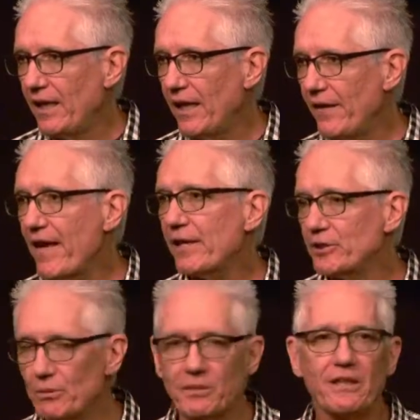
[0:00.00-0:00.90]
and that is
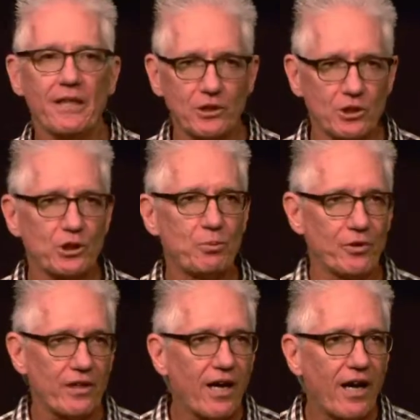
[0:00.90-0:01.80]
your relationship
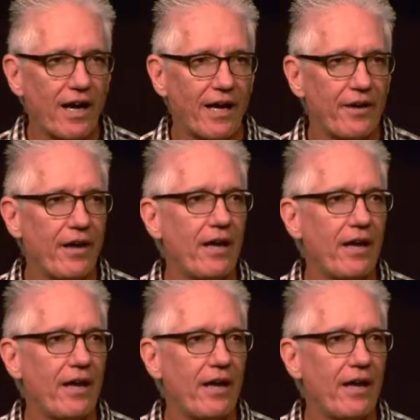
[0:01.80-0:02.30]
with God